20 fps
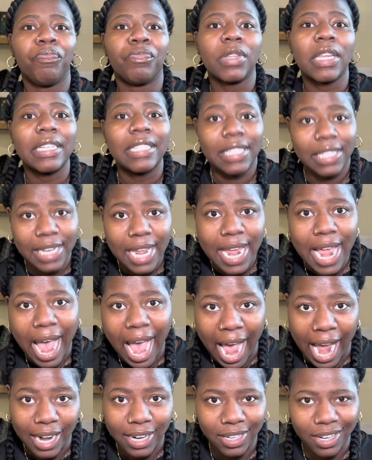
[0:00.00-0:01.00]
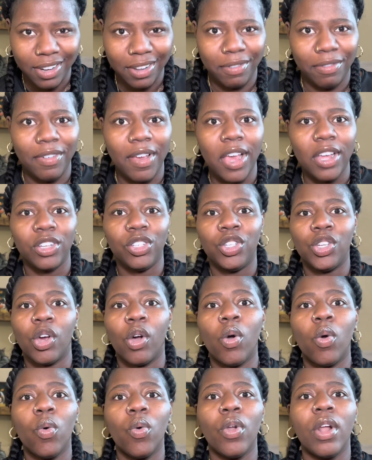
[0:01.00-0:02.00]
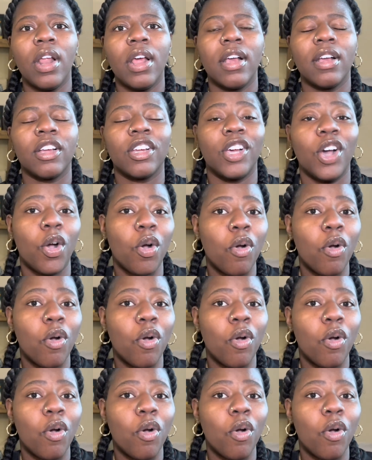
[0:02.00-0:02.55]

Stay active. Don't go